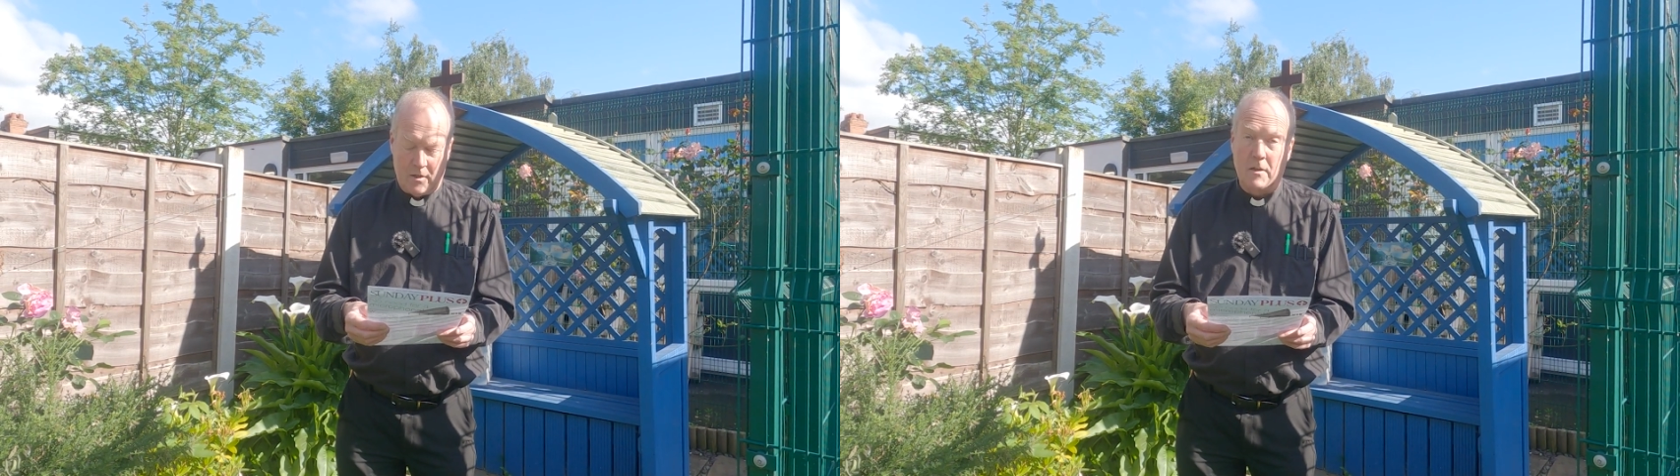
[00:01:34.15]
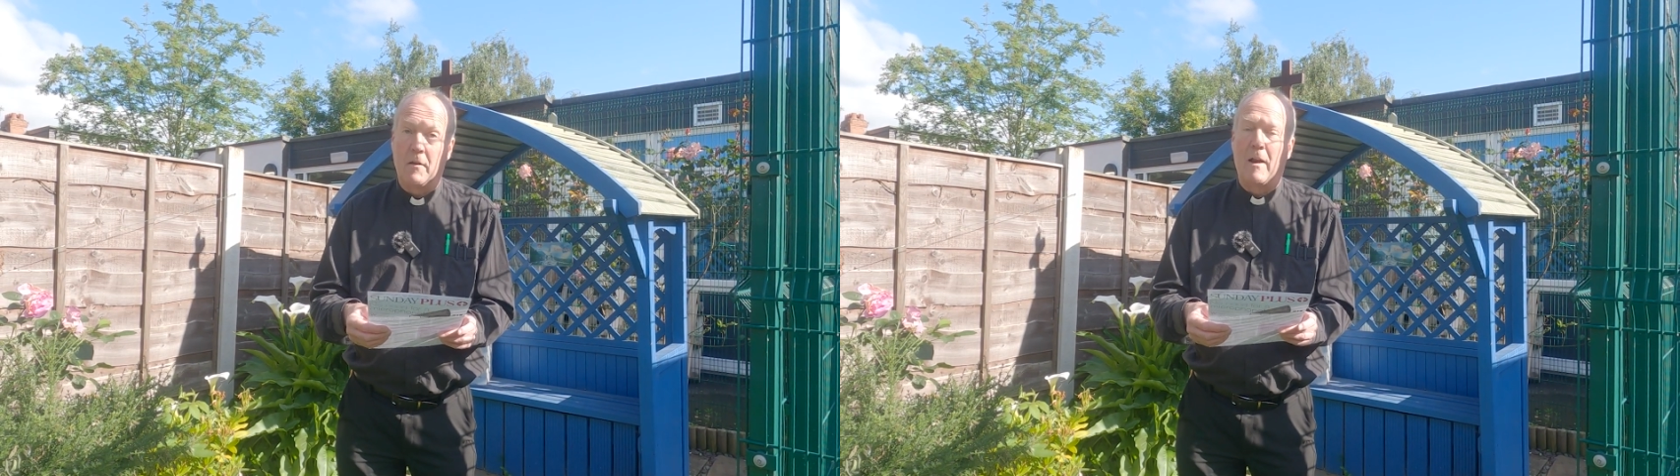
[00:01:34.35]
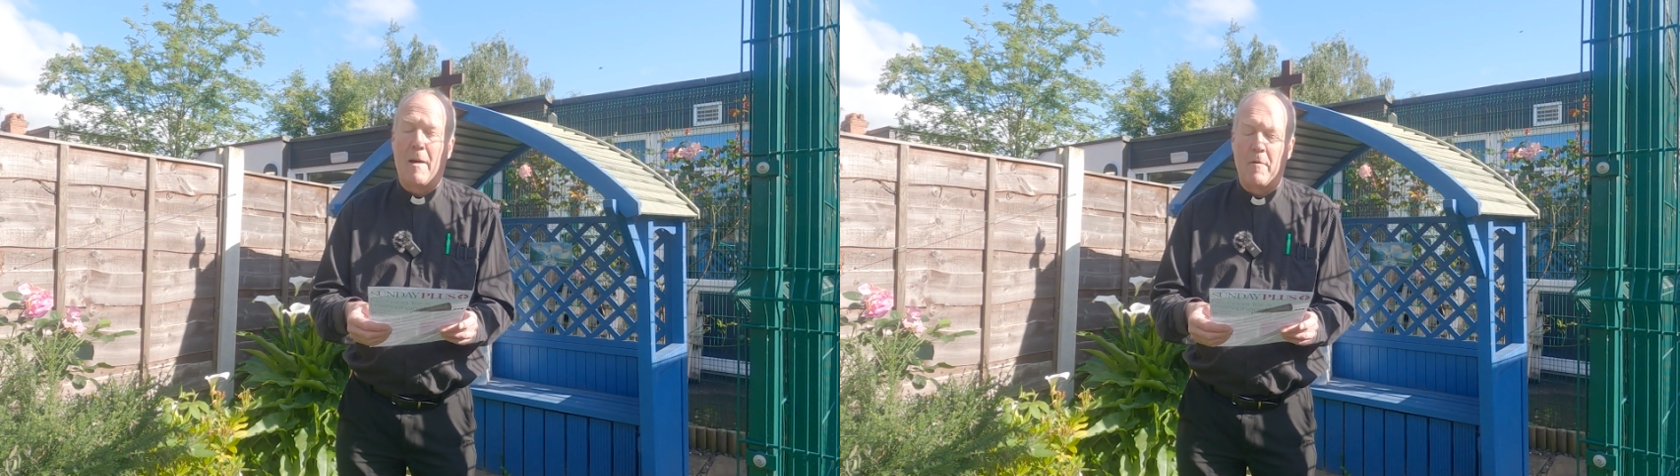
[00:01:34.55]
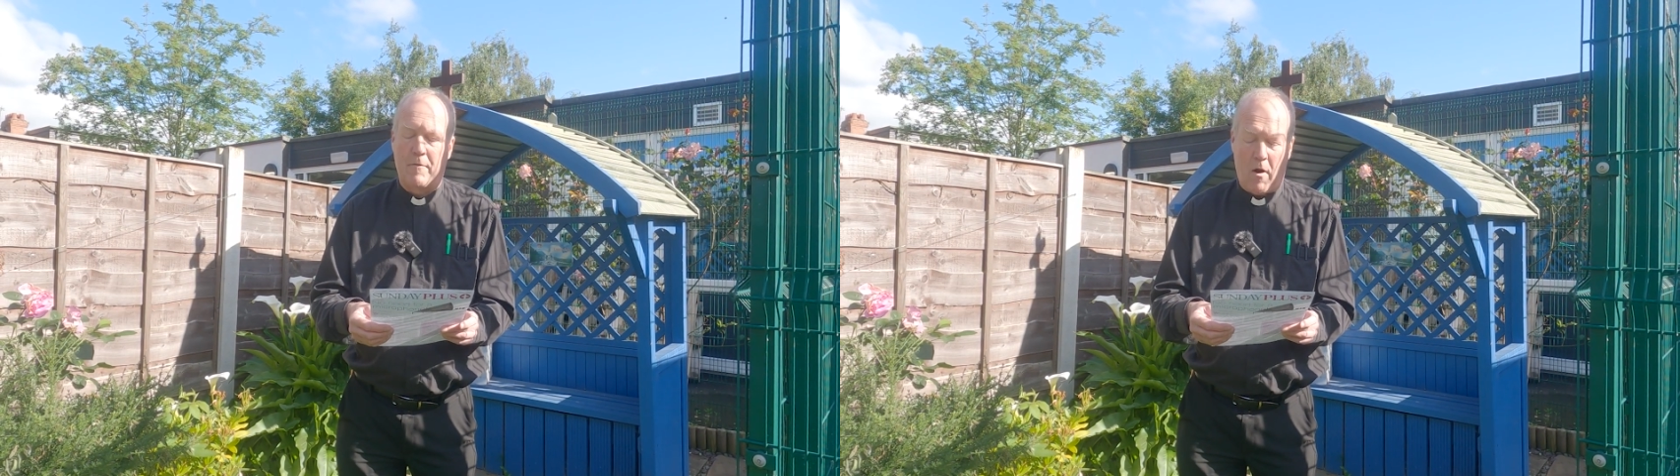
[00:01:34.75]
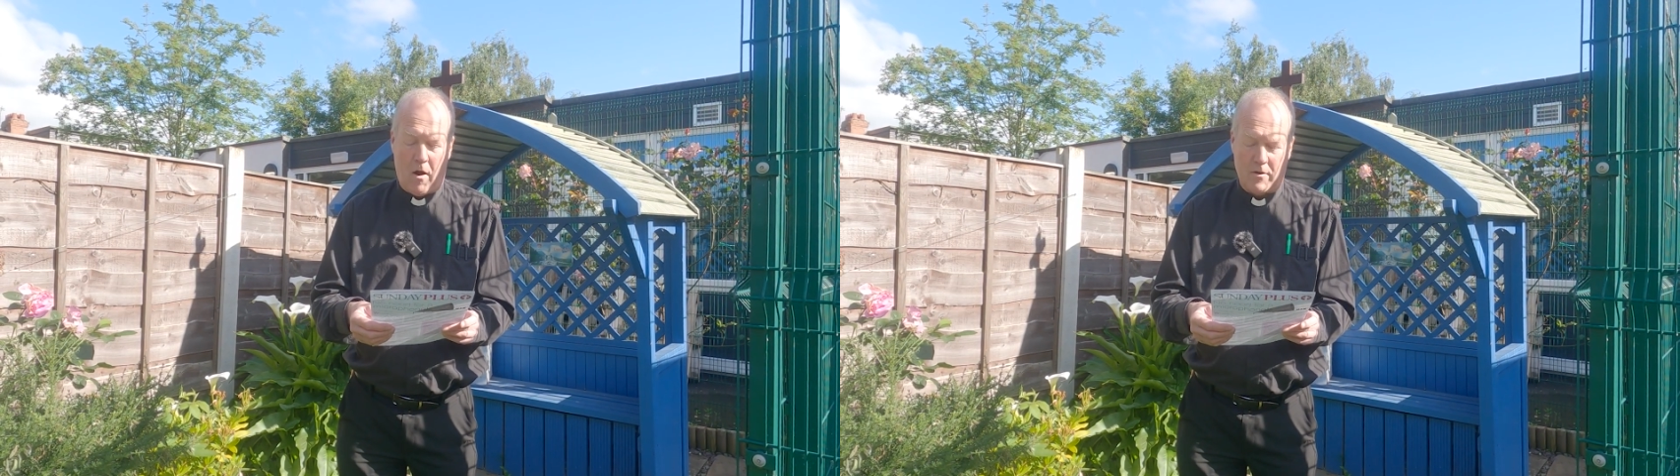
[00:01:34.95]
to the Lamb
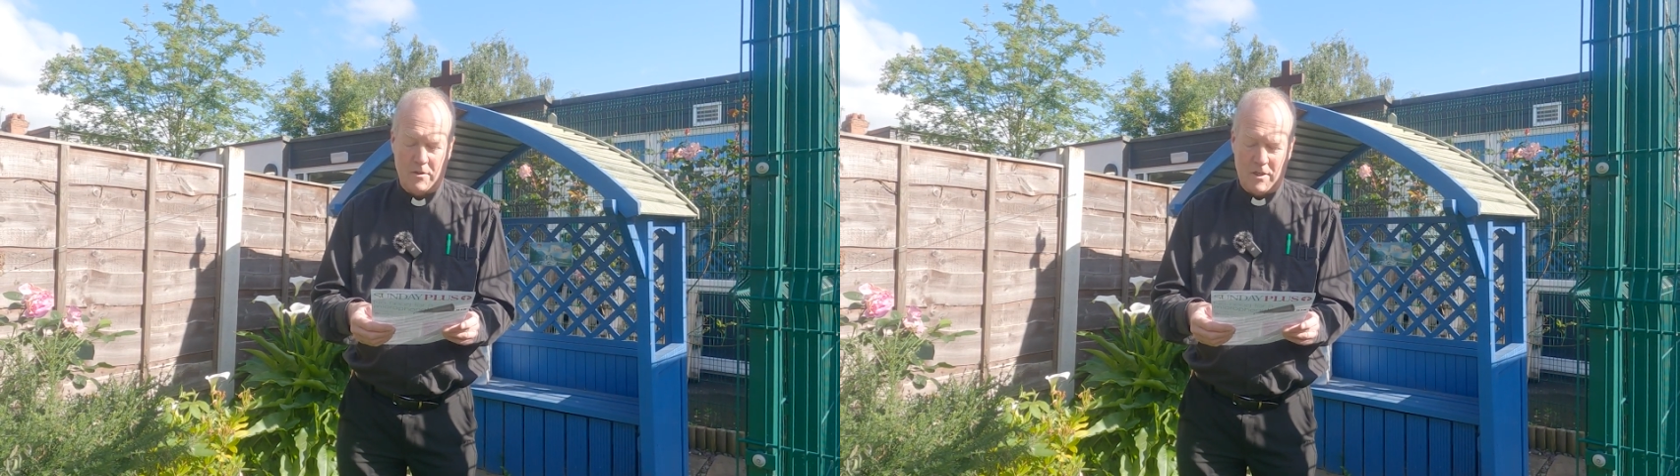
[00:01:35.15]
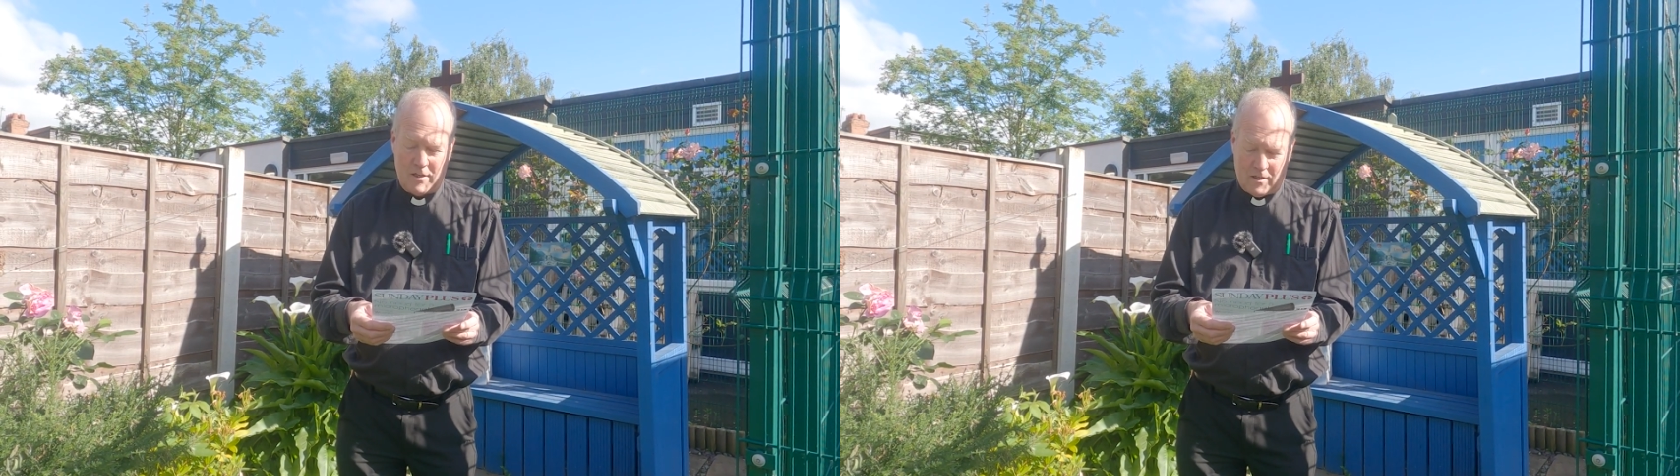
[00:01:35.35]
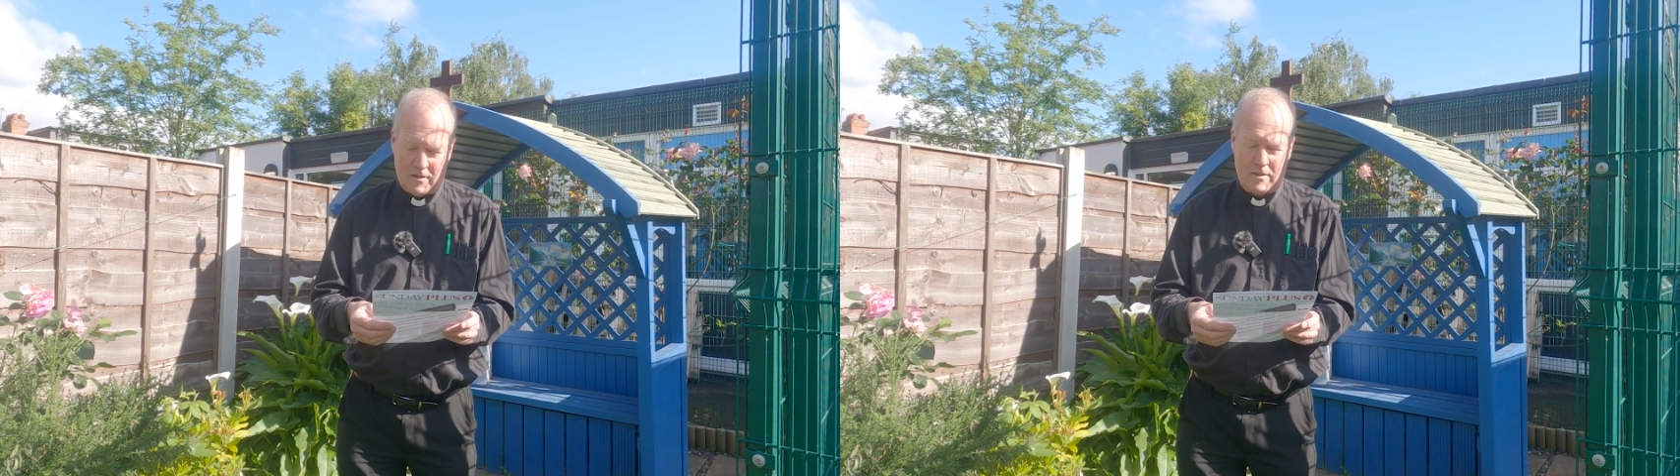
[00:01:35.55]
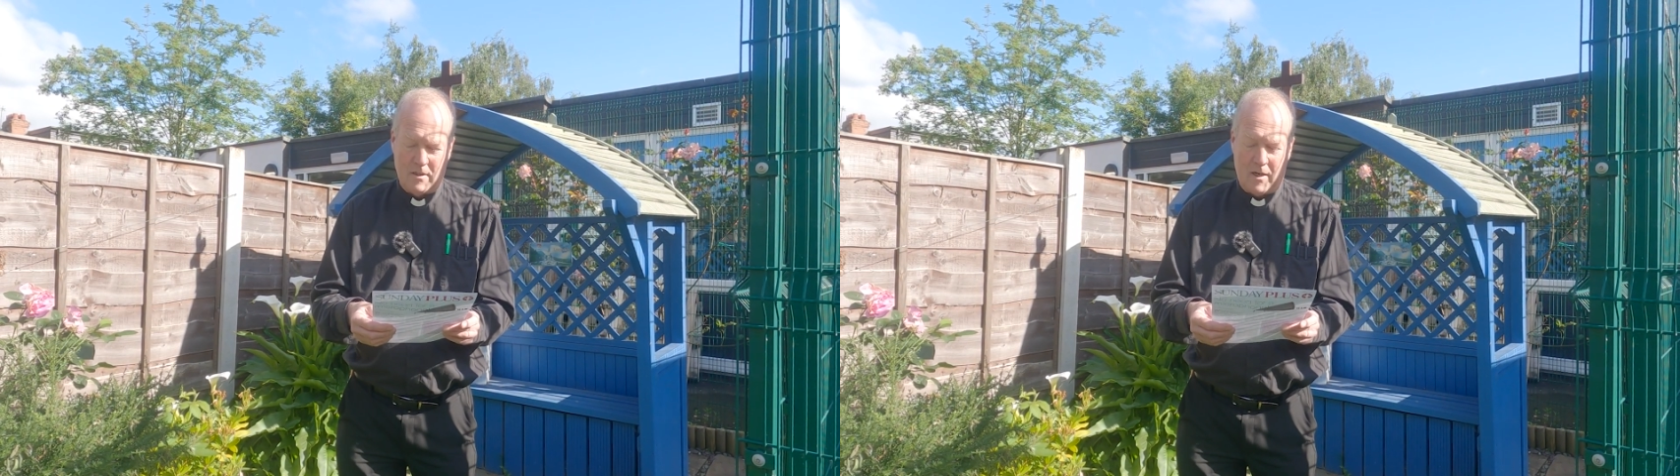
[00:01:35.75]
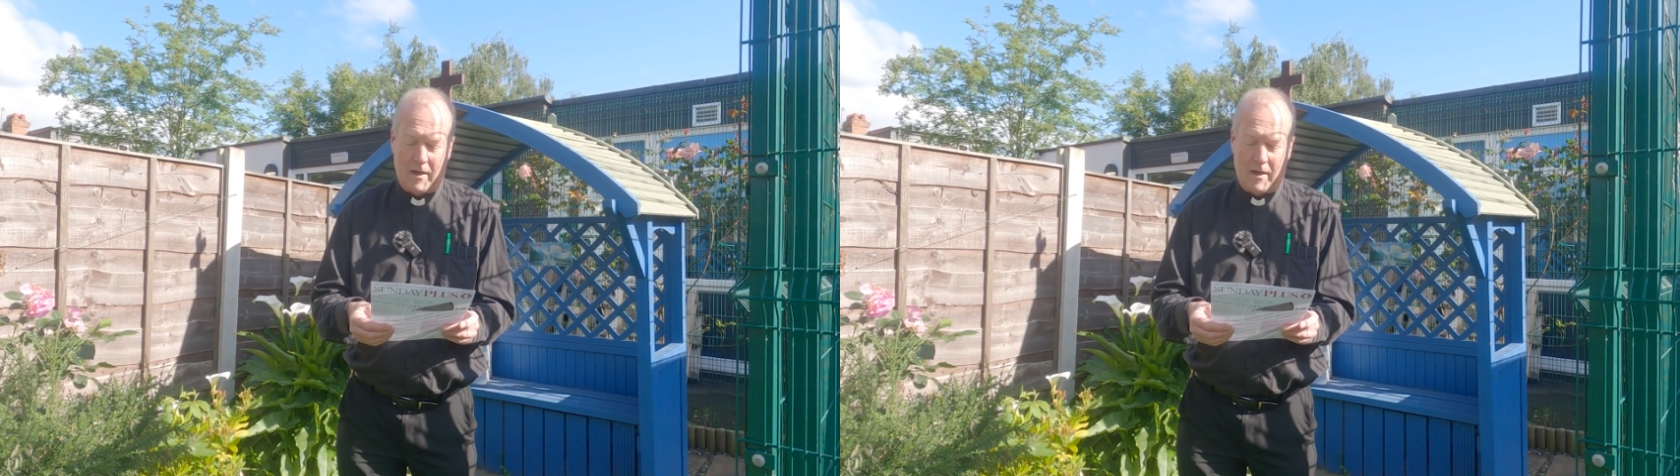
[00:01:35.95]
of God, Jesus,